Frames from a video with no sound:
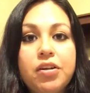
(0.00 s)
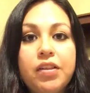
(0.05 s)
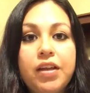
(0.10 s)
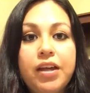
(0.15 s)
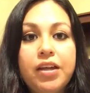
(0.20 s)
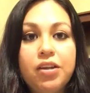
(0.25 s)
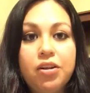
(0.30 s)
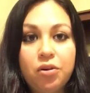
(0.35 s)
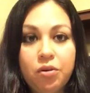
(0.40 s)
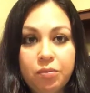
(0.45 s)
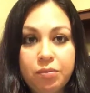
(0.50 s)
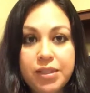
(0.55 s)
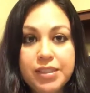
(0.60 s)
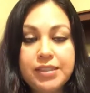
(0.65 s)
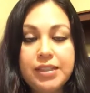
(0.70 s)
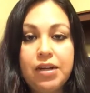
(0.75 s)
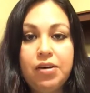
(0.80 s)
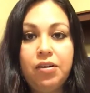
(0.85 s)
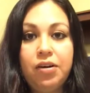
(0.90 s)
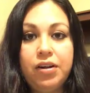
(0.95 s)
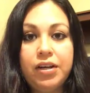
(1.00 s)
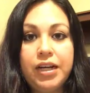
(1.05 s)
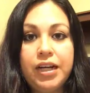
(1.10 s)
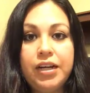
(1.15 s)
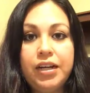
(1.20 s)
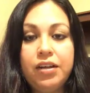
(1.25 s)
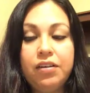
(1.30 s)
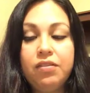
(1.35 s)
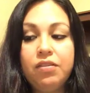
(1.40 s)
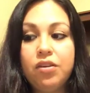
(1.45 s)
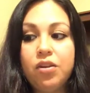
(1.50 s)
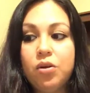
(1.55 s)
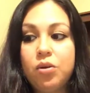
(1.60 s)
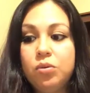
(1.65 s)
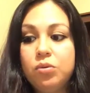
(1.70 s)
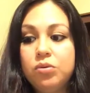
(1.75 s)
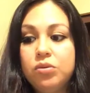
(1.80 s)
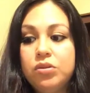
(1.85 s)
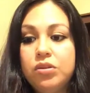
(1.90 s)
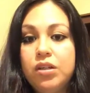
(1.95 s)
that you don't miss out on any of
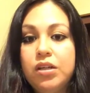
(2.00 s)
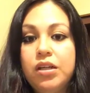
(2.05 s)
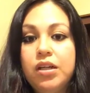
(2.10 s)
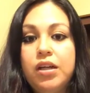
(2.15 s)
those,